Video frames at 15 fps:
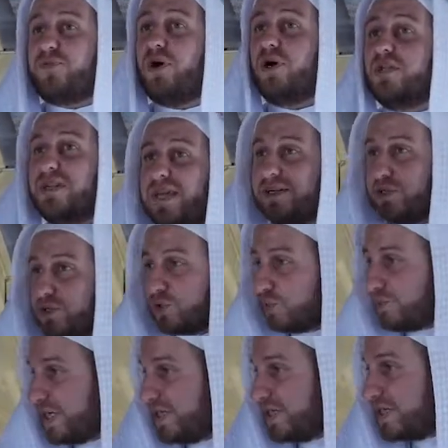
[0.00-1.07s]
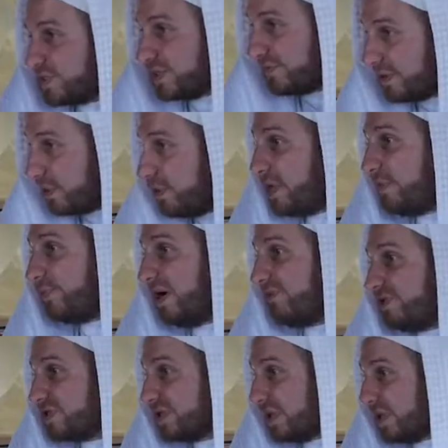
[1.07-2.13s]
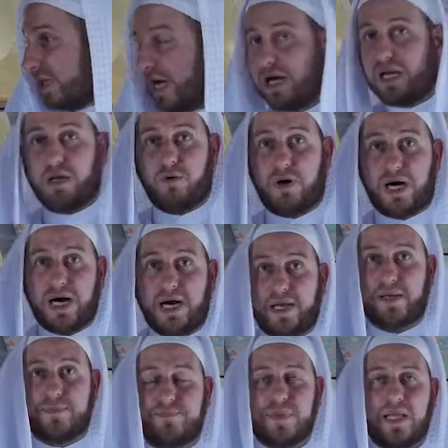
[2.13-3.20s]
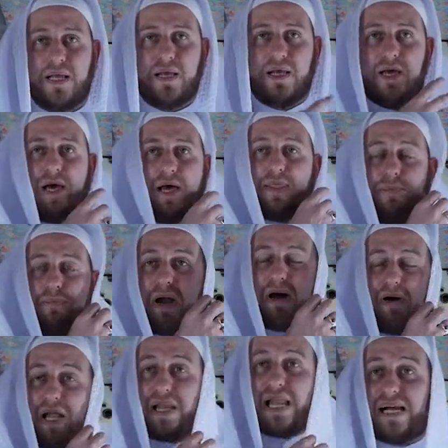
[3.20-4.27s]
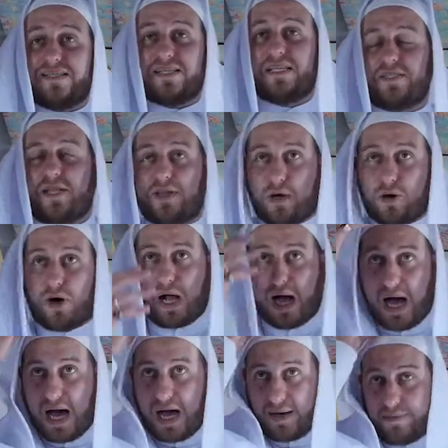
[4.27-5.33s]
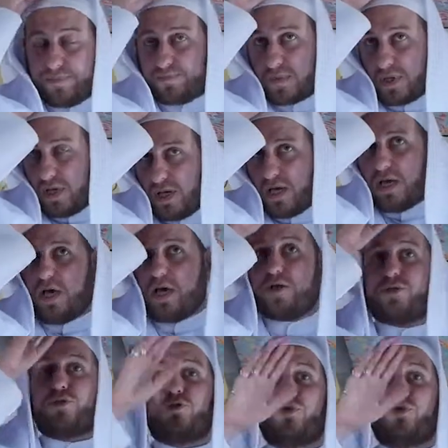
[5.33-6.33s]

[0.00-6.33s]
for their disobedience of the Holy Prophet The Pro Allah says in the Quran, it's